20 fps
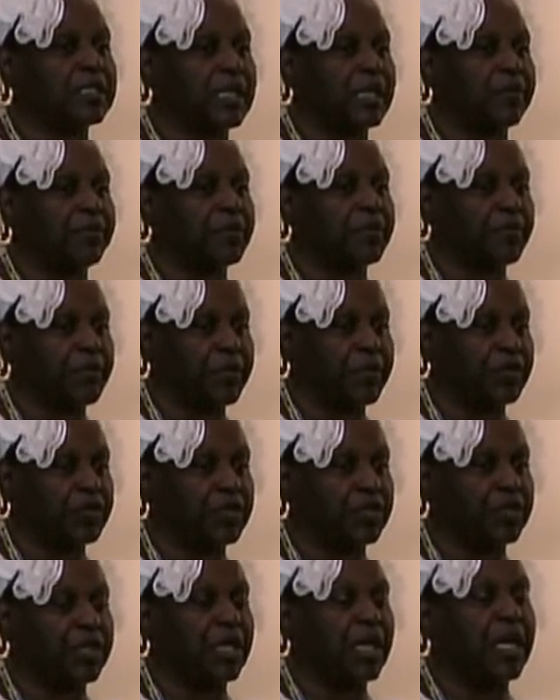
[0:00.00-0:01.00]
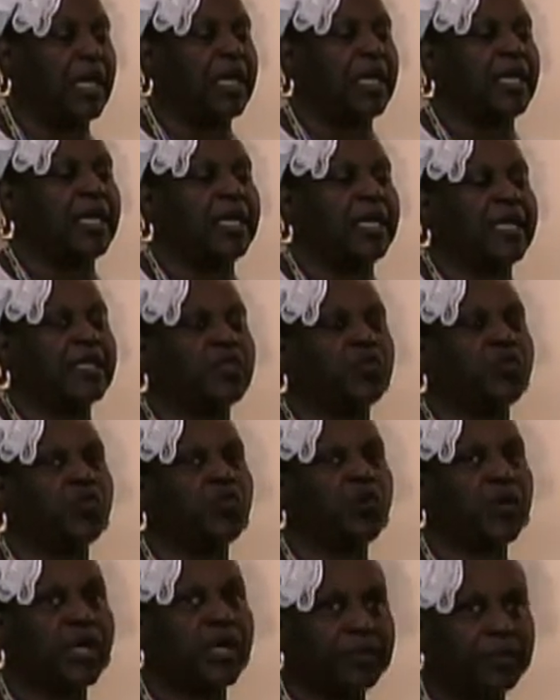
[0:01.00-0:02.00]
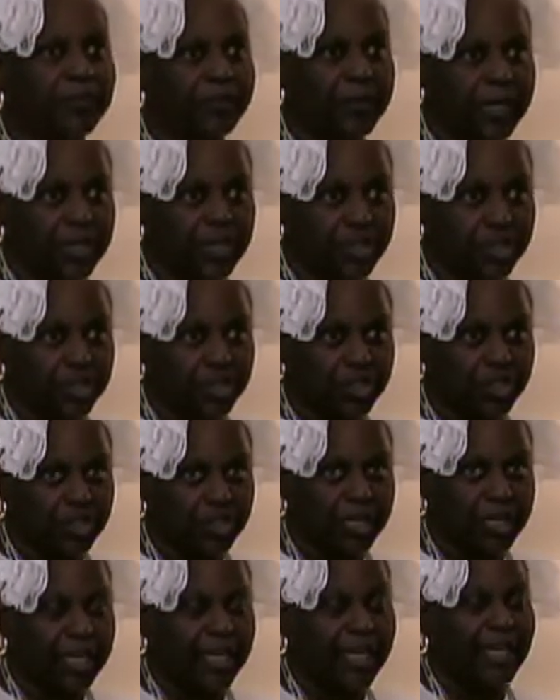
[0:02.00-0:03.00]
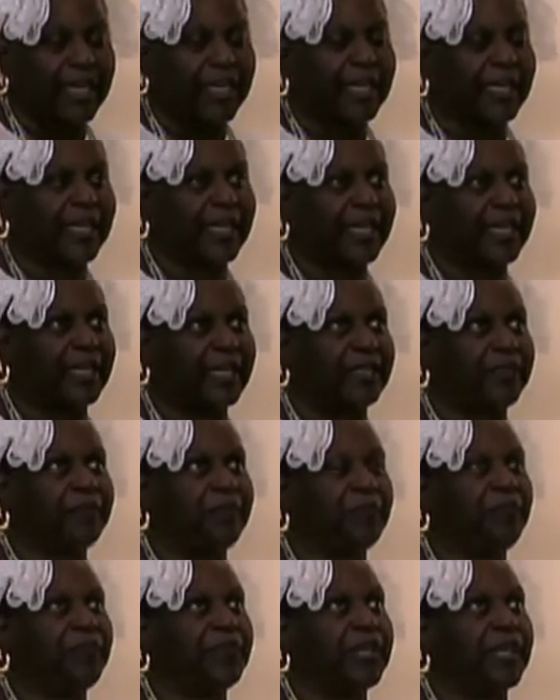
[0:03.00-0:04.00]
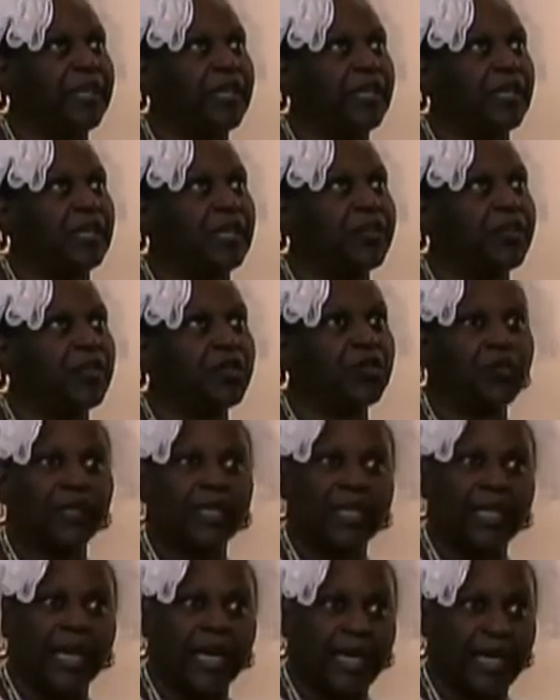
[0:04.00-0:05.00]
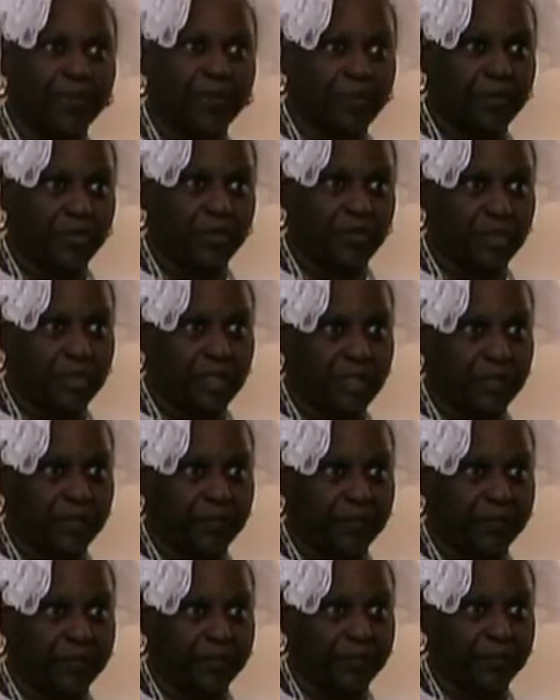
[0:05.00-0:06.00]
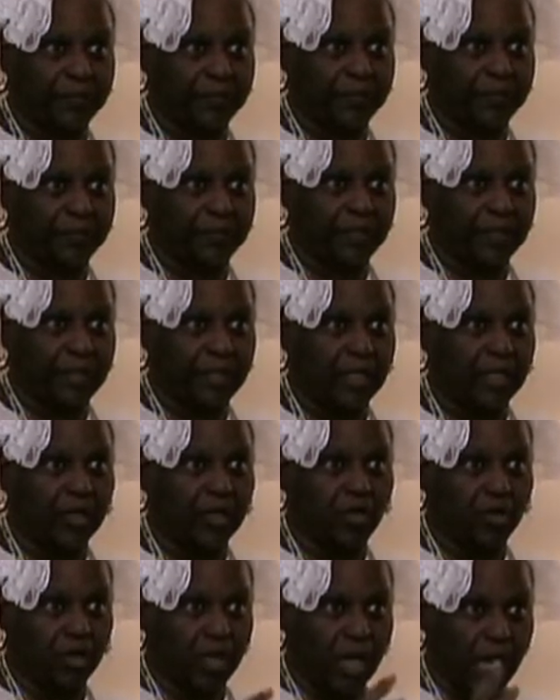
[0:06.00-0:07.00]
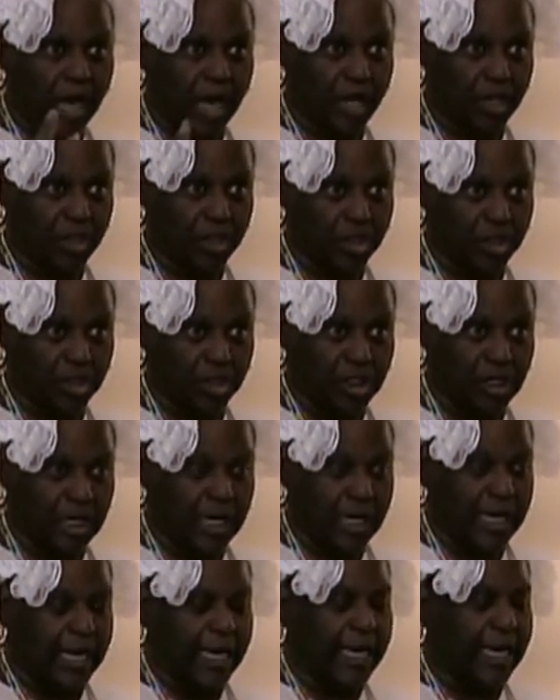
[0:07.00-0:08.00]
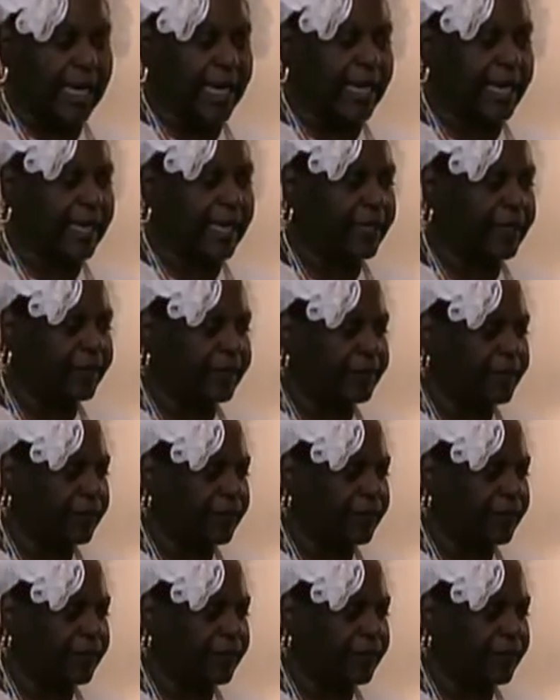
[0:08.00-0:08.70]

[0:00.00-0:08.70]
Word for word: stable person. He has one picture in the Guggenheim Museum, a collage and